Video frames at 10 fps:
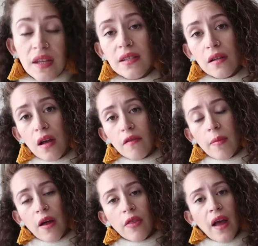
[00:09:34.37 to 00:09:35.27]
Things I love
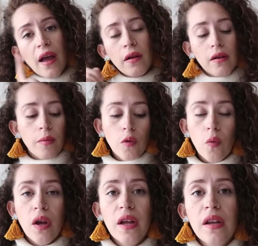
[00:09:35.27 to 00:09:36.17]
about that. Number
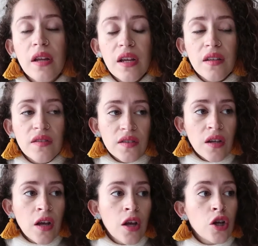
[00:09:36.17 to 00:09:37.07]
one,
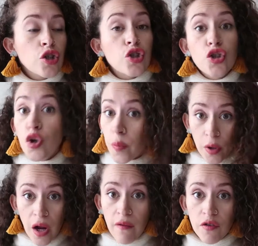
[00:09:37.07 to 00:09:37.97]
it's
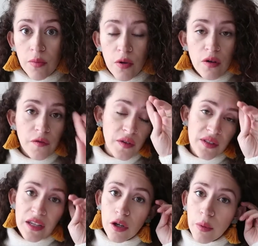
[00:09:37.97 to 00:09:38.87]
super comfortable. It
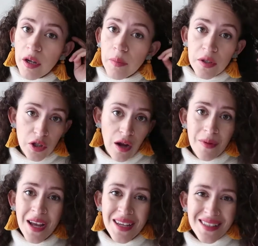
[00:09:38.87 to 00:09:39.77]
feels like you're wearing
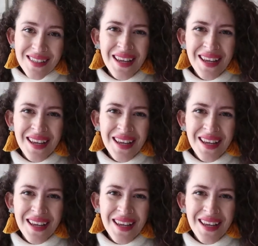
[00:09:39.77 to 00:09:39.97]
pajamas.